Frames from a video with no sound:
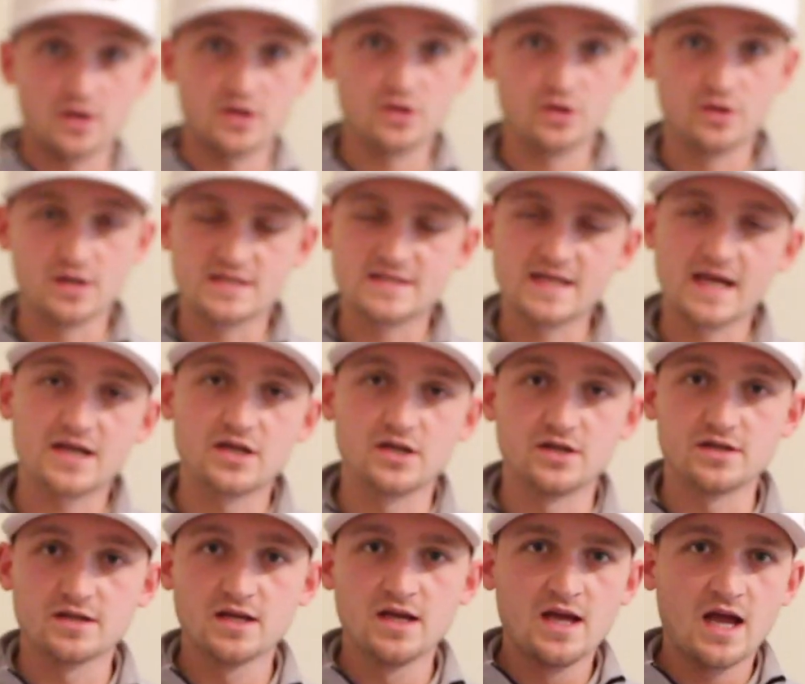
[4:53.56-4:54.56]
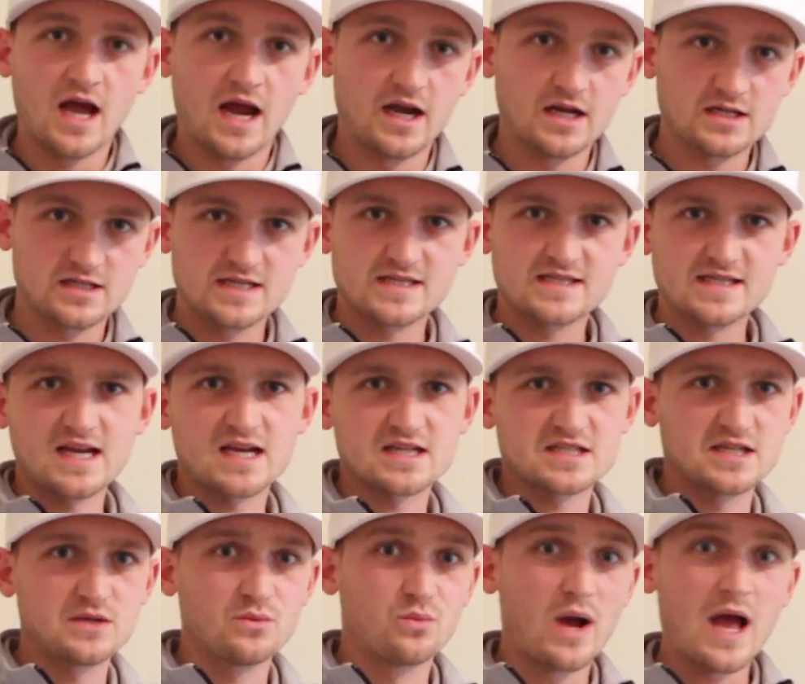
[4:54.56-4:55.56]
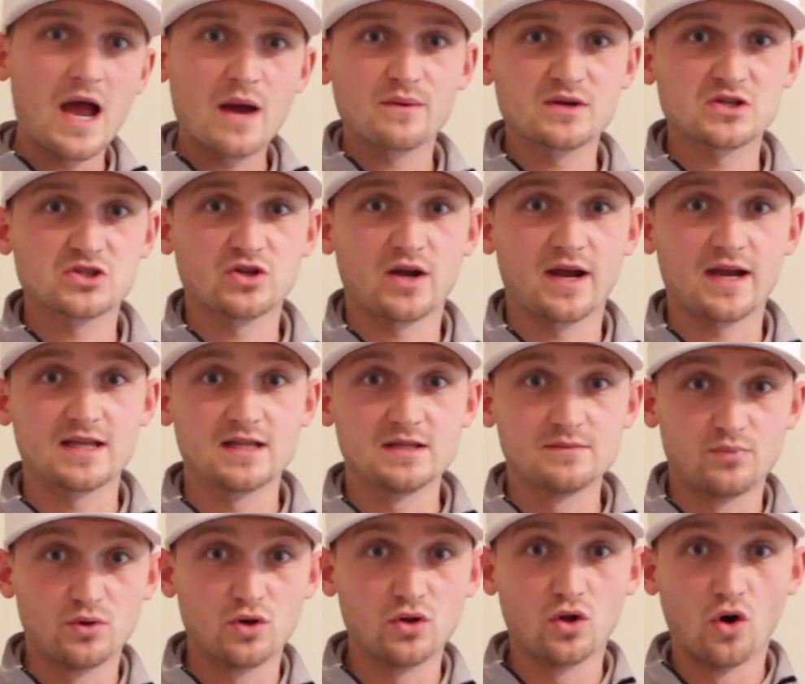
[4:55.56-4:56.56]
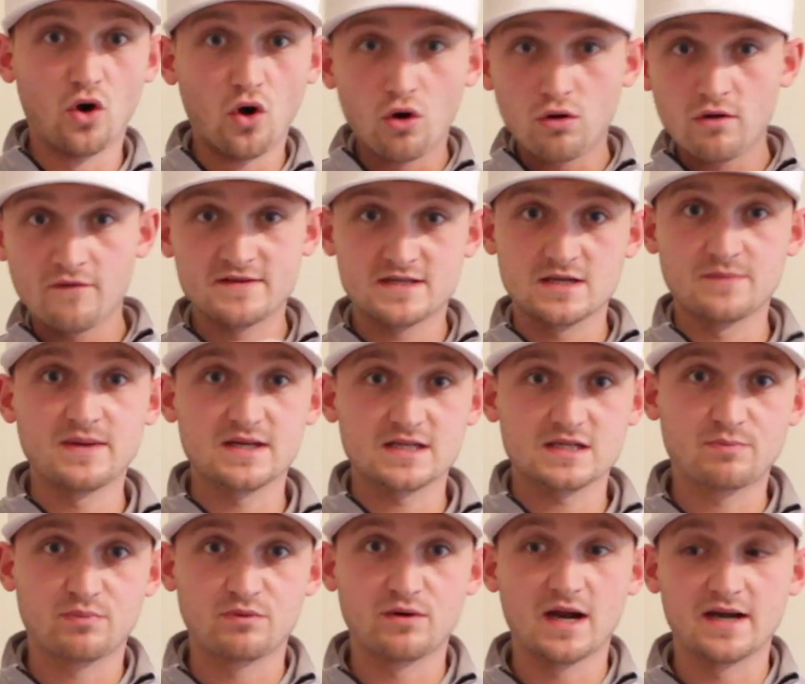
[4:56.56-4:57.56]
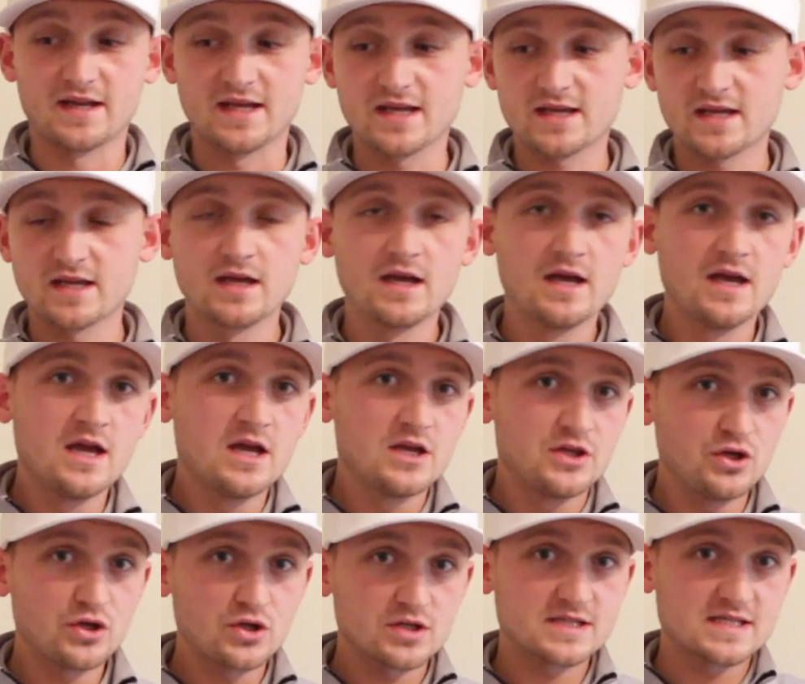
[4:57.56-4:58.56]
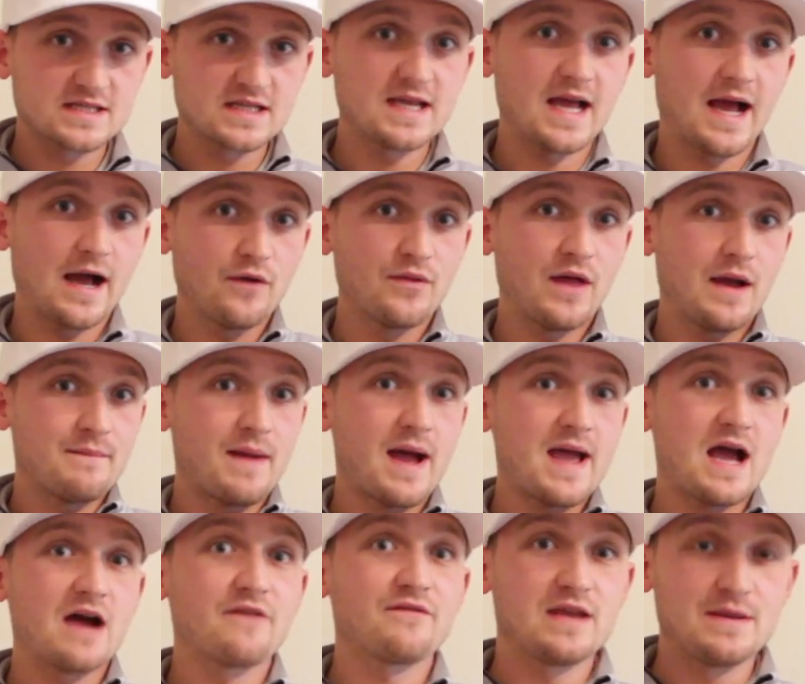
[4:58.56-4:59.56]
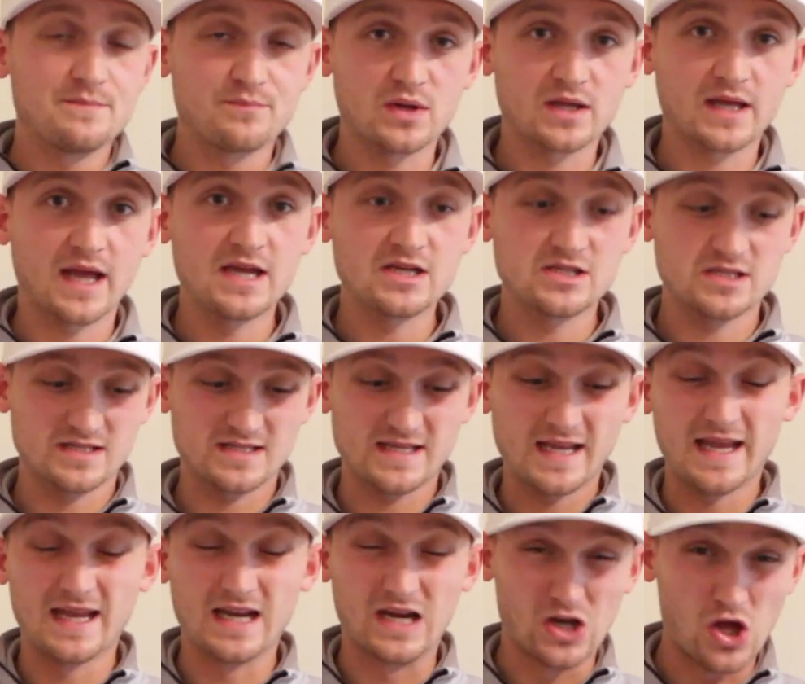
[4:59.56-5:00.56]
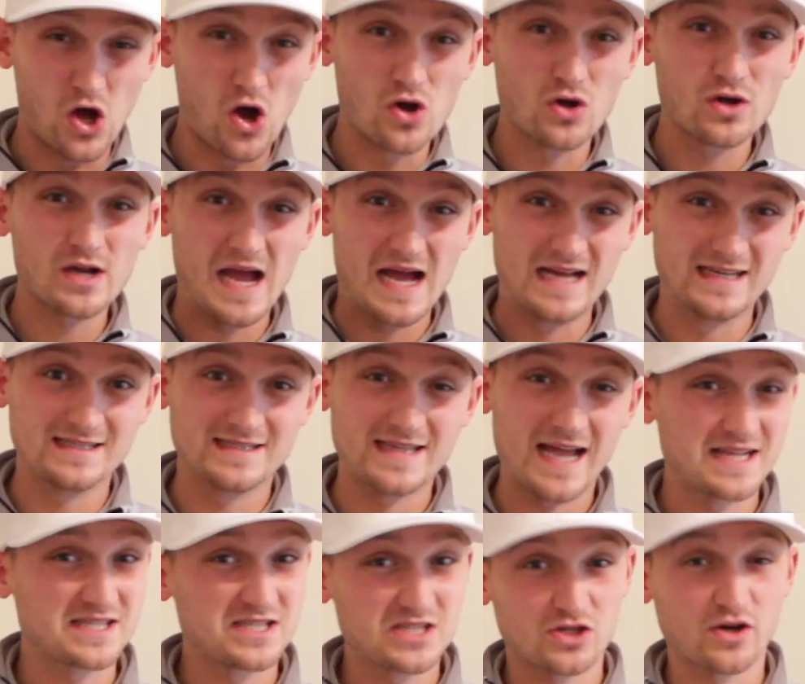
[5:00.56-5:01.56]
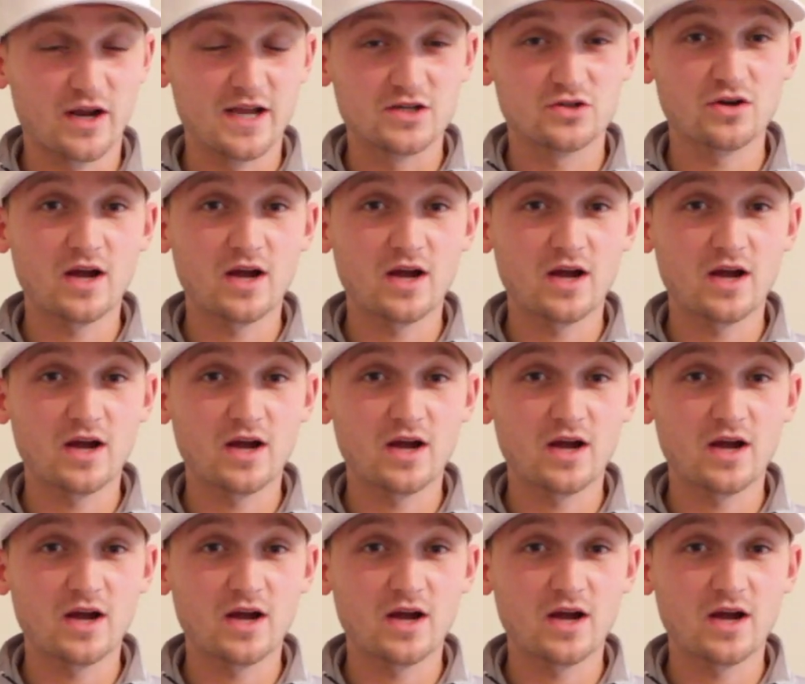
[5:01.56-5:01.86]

going to do in a second, and actually see where we're striking the ball, or if it's a bit sporadic, you could see how that might have implications hitting long and dead straight